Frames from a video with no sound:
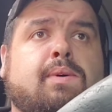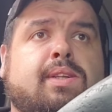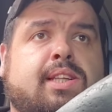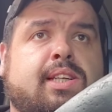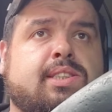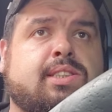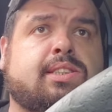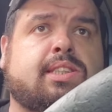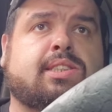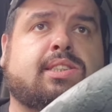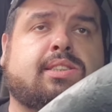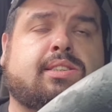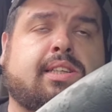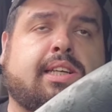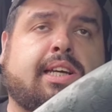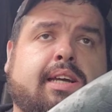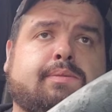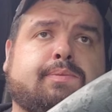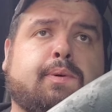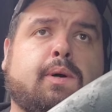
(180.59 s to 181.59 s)
But this this
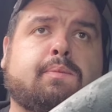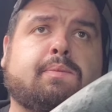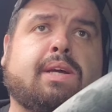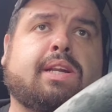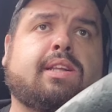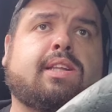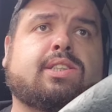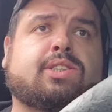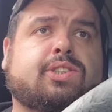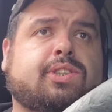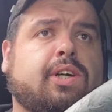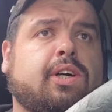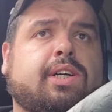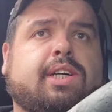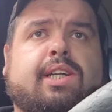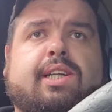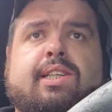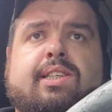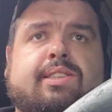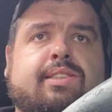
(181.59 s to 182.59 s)
He put me into this
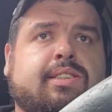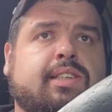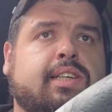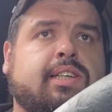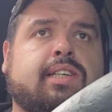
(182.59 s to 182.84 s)
trucking, and